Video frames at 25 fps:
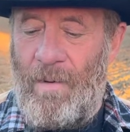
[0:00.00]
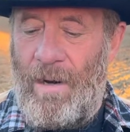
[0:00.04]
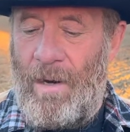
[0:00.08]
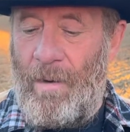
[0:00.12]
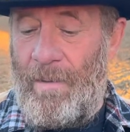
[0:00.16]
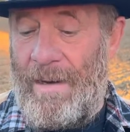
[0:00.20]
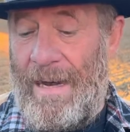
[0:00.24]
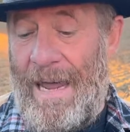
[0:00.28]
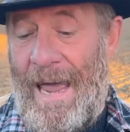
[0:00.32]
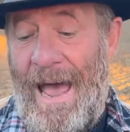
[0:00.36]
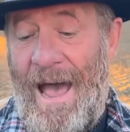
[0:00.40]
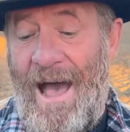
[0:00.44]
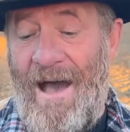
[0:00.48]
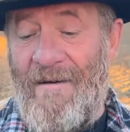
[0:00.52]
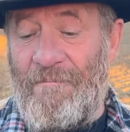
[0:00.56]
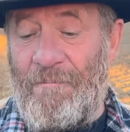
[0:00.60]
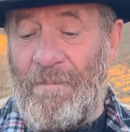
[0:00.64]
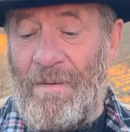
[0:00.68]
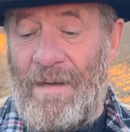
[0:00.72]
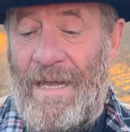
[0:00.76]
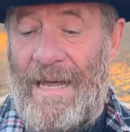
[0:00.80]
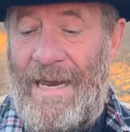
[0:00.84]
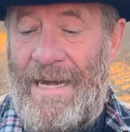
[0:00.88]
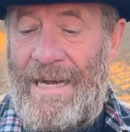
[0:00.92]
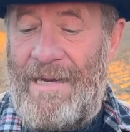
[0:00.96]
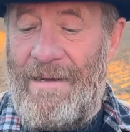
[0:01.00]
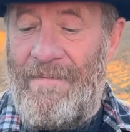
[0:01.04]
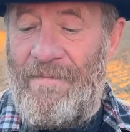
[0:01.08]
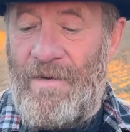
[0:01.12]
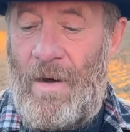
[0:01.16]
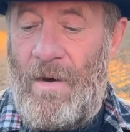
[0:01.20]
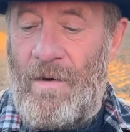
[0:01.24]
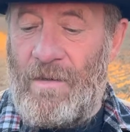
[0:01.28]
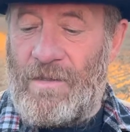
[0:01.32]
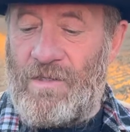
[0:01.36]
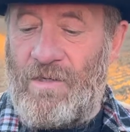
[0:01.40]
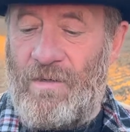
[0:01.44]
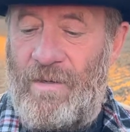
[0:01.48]
have plenty of
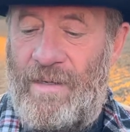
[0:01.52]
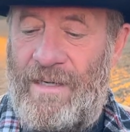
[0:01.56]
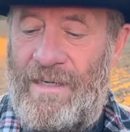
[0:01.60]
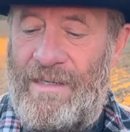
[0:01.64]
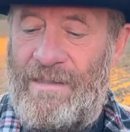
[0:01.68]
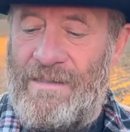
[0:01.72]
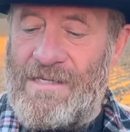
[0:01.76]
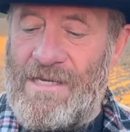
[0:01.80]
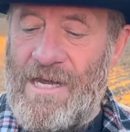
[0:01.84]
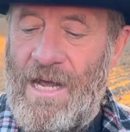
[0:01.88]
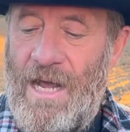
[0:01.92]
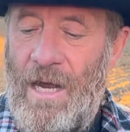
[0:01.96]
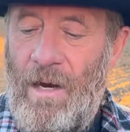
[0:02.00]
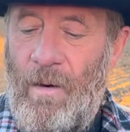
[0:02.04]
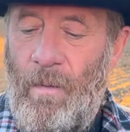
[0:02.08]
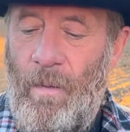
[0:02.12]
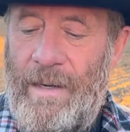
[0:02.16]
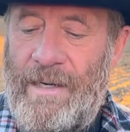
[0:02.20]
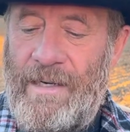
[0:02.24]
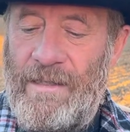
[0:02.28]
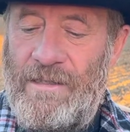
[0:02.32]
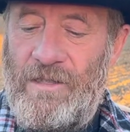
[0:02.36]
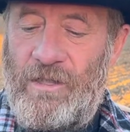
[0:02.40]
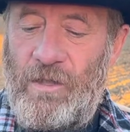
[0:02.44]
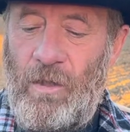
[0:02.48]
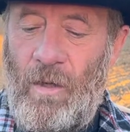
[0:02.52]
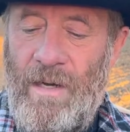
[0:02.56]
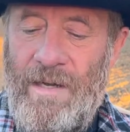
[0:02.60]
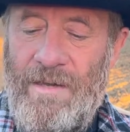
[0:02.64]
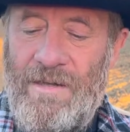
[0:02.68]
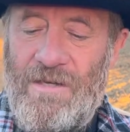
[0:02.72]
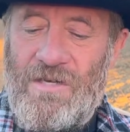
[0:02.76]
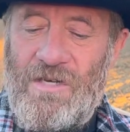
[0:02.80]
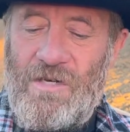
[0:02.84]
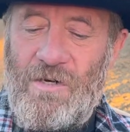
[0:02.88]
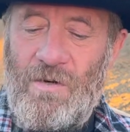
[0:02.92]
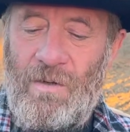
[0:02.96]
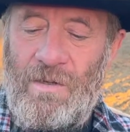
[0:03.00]
oak trees. We can join the
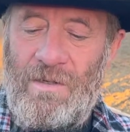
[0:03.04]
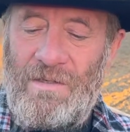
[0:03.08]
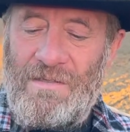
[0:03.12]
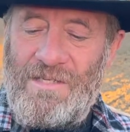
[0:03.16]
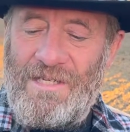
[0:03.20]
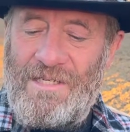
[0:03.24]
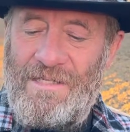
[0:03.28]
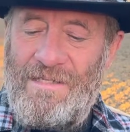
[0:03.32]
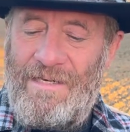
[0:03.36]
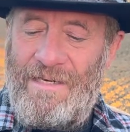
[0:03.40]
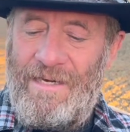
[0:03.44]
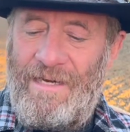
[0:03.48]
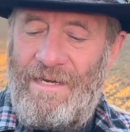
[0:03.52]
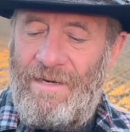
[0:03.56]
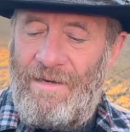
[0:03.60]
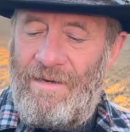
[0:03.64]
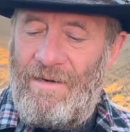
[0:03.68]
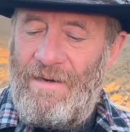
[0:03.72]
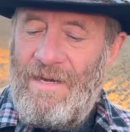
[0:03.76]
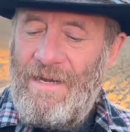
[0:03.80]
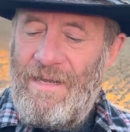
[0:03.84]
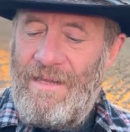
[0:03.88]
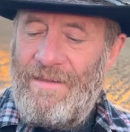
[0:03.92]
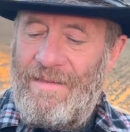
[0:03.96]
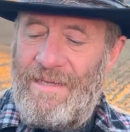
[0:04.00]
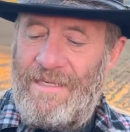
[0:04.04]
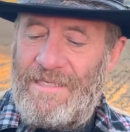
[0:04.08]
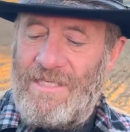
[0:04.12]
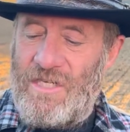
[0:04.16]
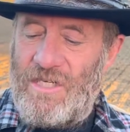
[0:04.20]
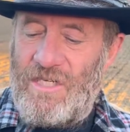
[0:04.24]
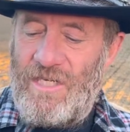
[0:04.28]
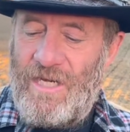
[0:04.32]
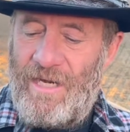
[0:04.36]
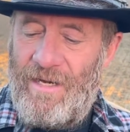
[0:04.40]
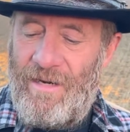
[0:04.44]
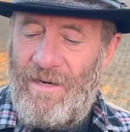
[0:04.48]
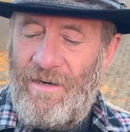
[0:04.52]
squirrels and deer this
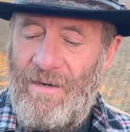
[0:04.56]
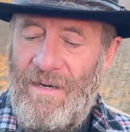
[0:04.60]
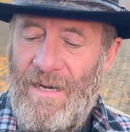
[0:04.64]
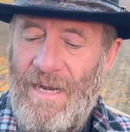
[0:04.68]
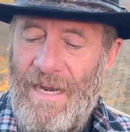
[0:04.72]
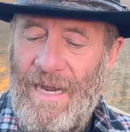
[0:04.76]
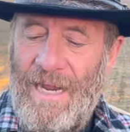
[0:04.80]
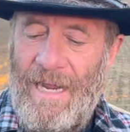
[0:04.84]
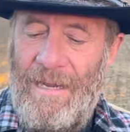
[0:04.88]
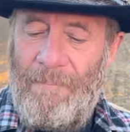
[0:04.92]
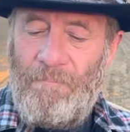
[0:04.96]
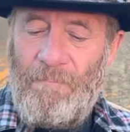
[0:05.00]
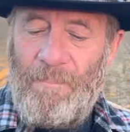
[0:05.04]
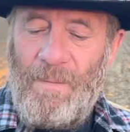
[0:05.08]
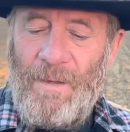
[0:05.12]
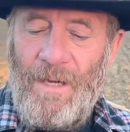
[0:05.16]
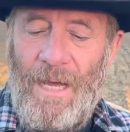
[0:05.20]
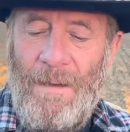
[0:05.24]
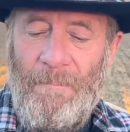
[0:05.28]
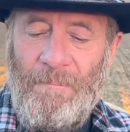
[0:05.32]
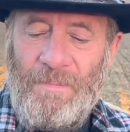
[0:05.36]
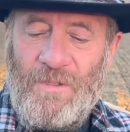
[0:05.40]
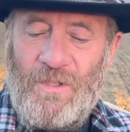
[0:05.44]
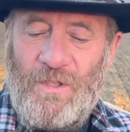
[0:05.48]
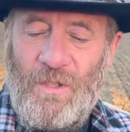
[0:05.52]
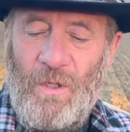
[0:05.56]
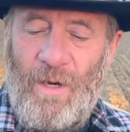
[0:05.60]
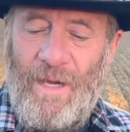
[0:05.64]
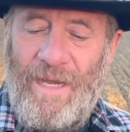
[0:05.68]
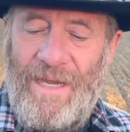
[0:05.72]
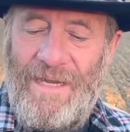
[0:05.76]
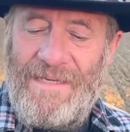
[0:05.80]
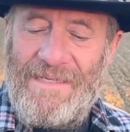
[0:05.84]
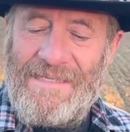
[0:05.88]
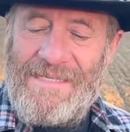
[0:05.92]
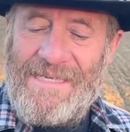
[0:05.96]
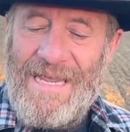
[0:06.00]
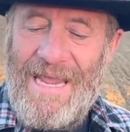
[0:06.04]
year in plump,
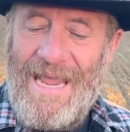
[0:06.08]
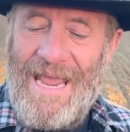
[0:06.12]
joyous,